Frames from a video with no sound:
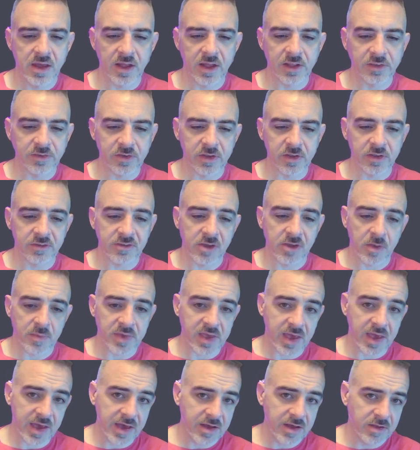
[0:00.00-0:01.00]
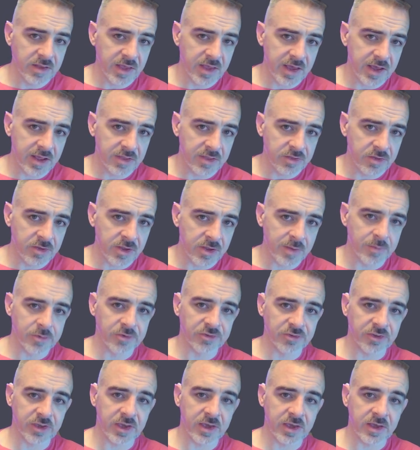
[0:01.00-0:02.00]
It's going to tell me how to add the
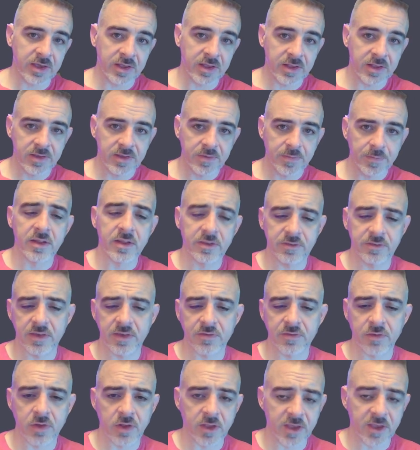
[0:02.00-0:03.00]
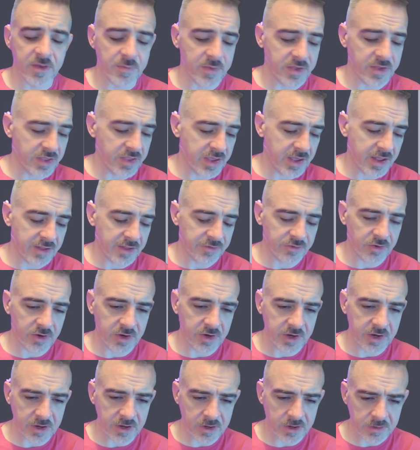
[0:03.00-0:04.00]
numbers again. And it's even going to give me the
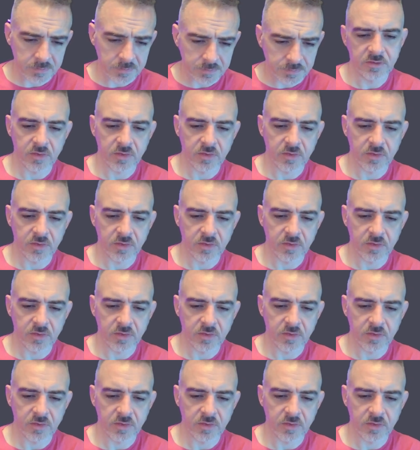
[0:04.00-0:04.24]
answer here.